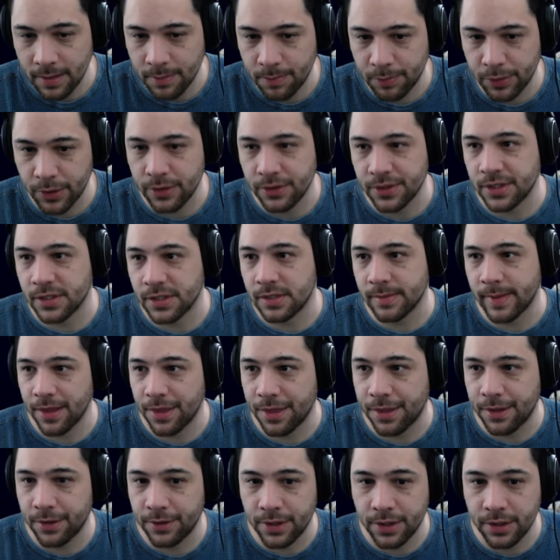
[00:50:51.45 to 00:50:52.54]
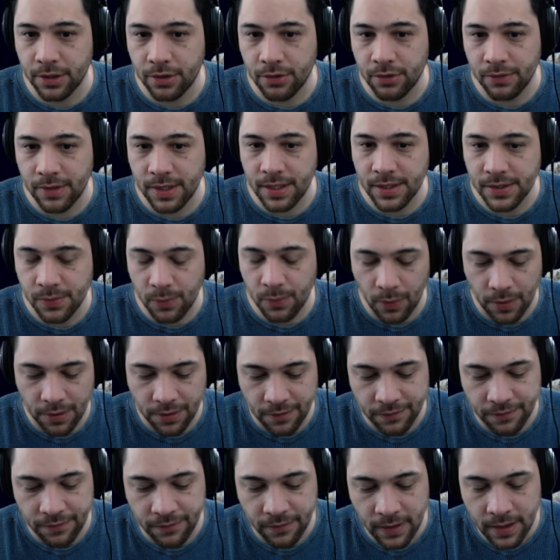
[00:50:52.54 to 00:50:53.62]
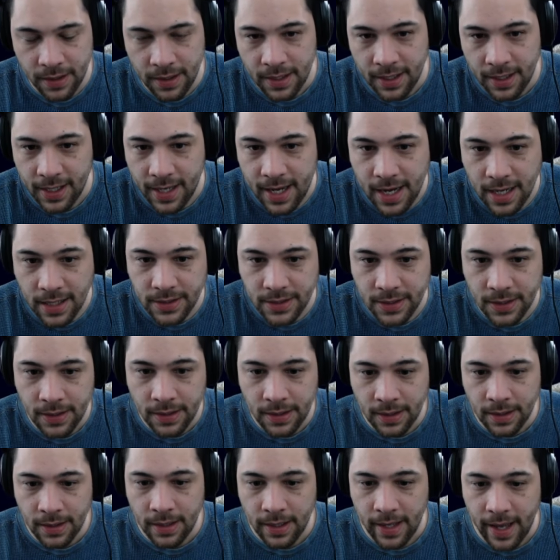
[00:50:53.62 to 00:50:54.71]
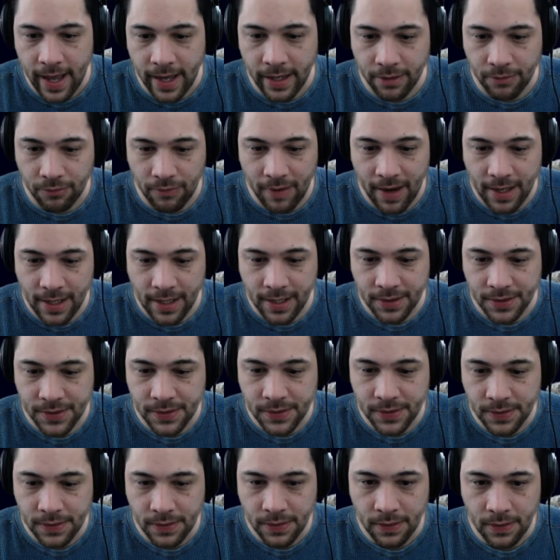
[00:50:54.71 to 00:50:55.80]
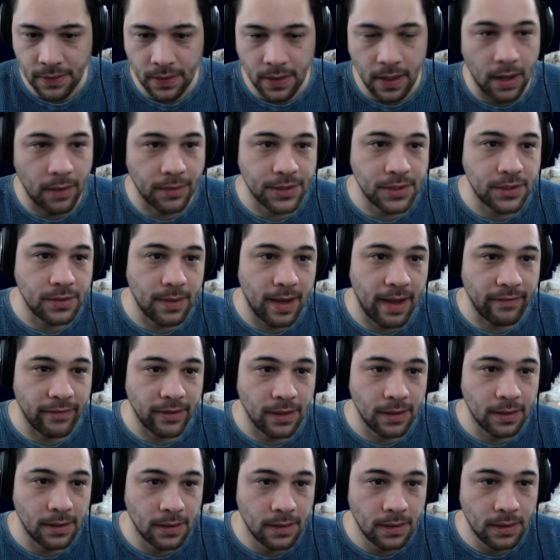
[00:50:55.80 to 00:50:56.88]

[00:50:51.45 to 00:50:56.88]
It produces about 30 degrees worth of heat at a radius. Oh, it's too heavy.